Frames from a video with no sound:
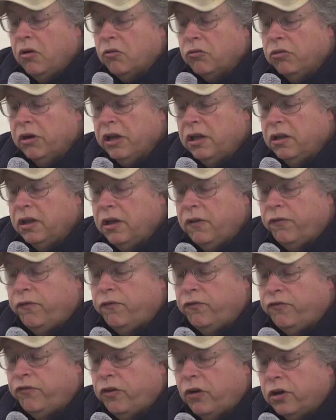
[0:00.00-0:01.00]
really
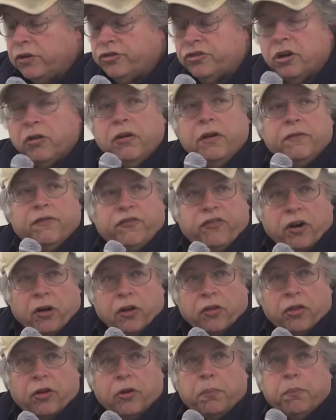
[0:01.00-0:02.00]
foster and
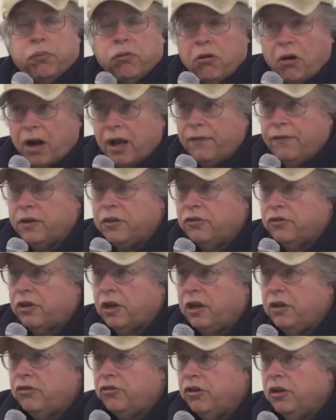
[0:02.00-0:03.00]
further
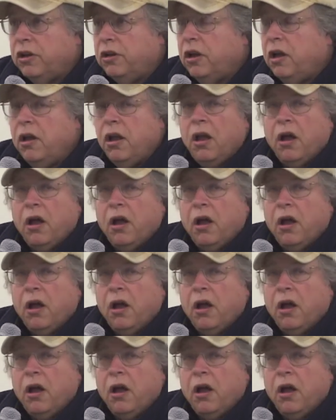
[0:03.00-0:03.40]
privatization